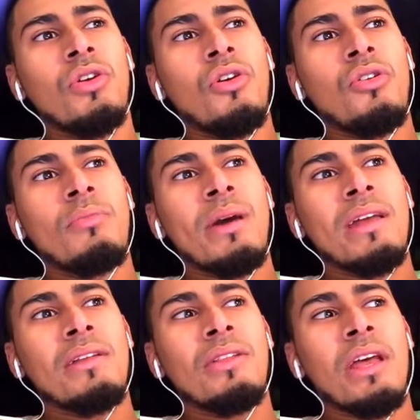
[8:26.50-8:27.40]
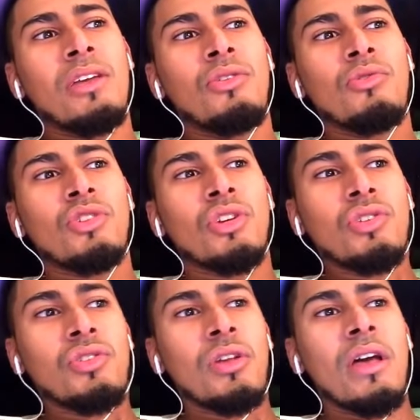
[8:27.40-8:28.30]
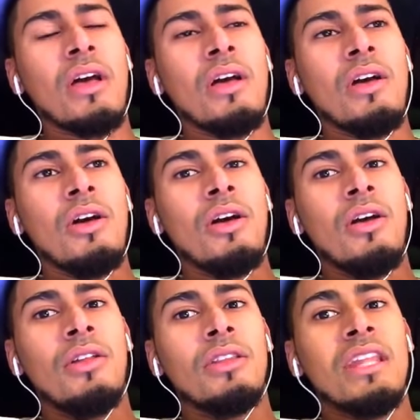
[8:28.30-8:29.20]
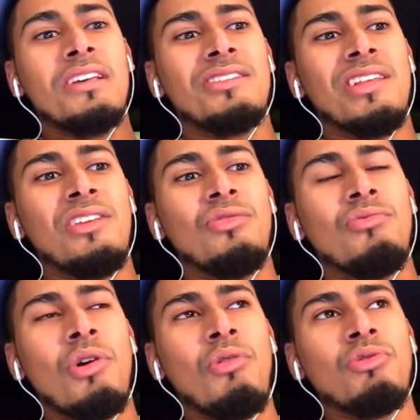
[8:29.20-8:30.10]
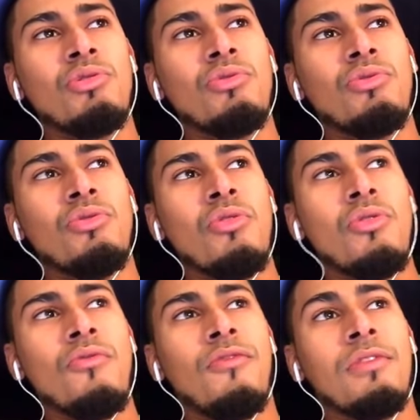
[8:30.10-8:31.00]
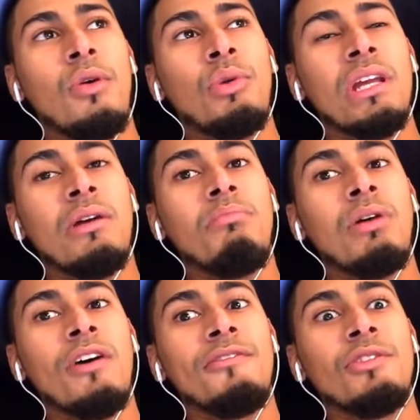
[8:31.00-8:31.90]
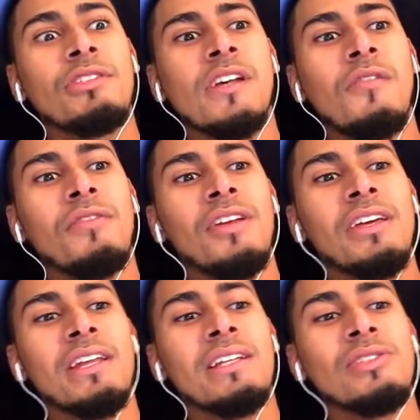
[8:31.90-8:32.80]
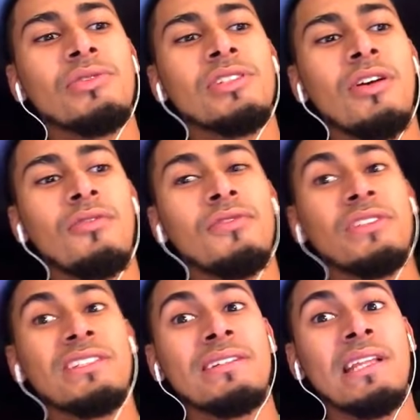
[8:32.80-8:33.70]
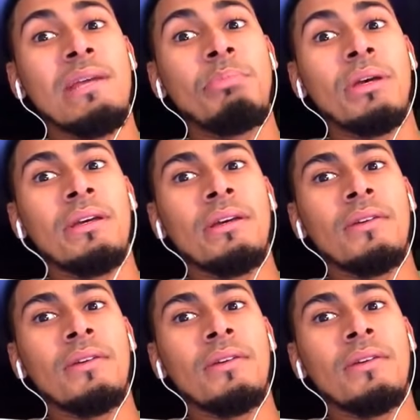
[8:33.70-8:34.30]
automatic like you're just next thing you know you're floating above yourself, looking at yourself sleeping.